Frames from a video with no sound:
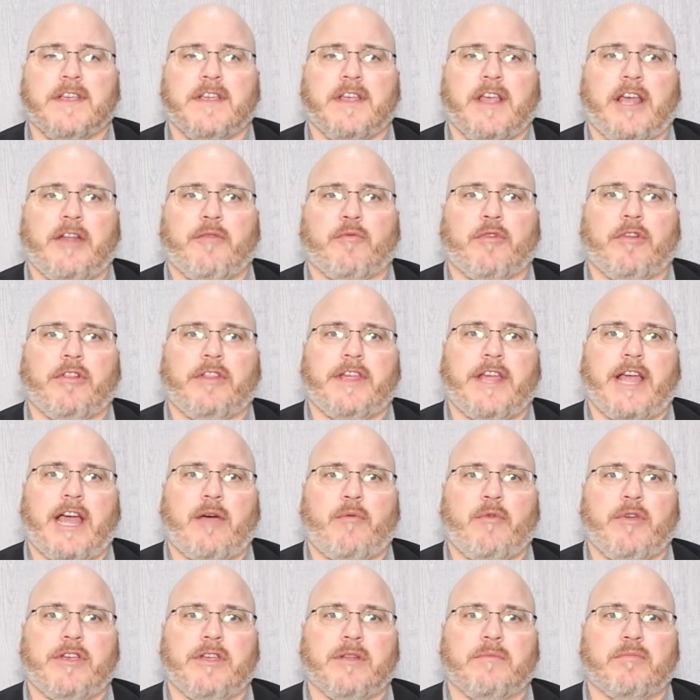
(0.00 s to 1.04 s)
and really how
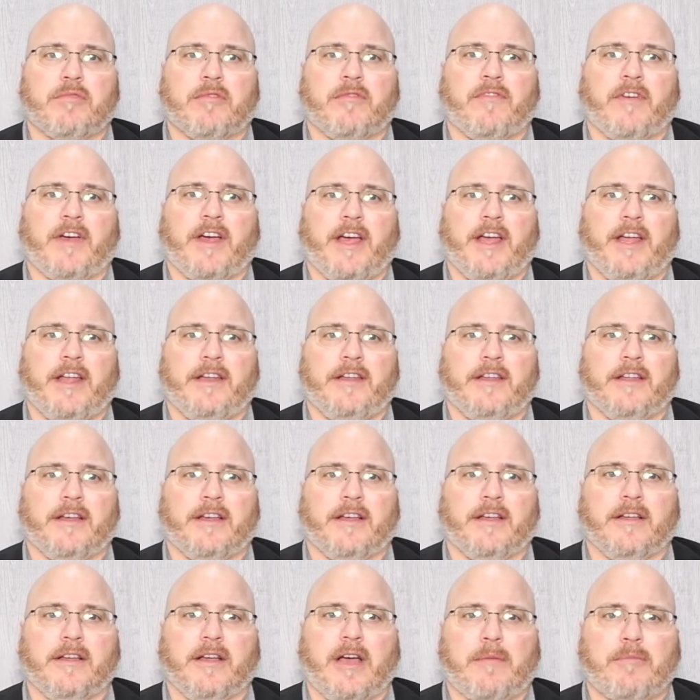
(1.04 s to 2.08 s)
we can provide
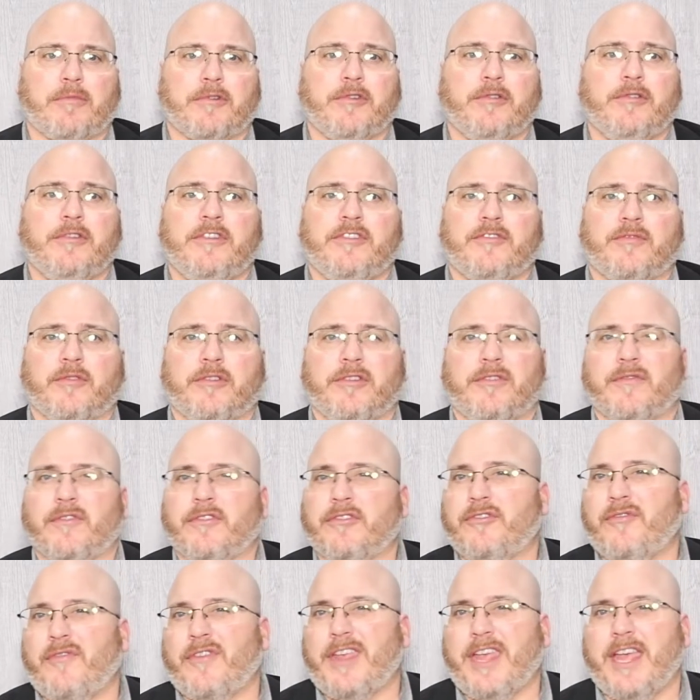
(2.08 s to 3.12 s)
opportunities for
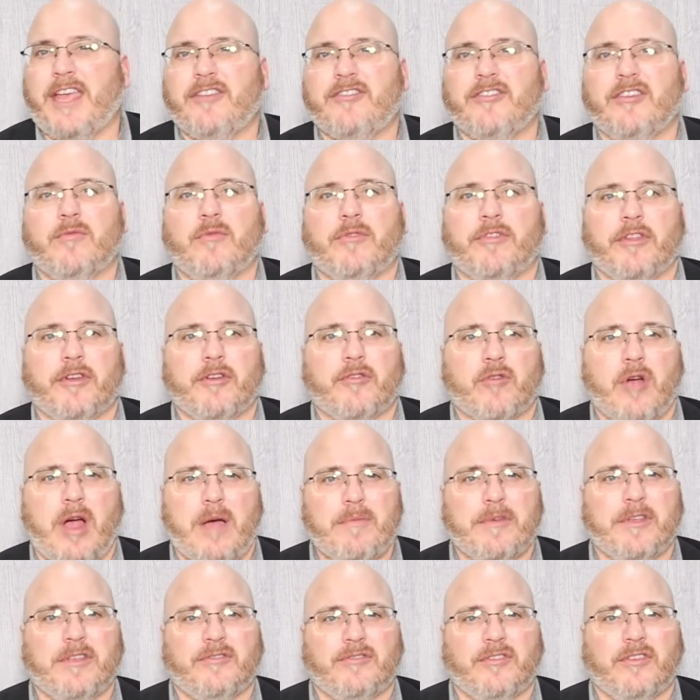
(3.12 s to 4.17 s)
diversification within
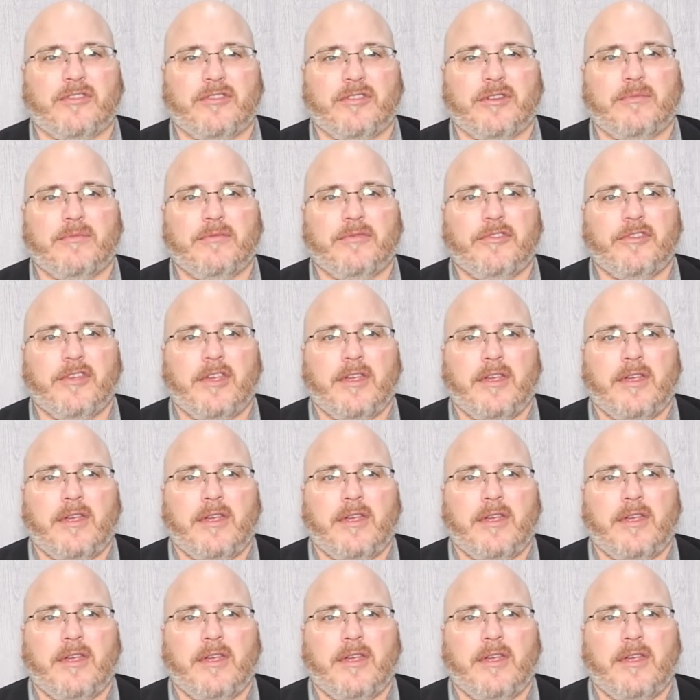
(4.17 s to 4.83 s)
cropping systems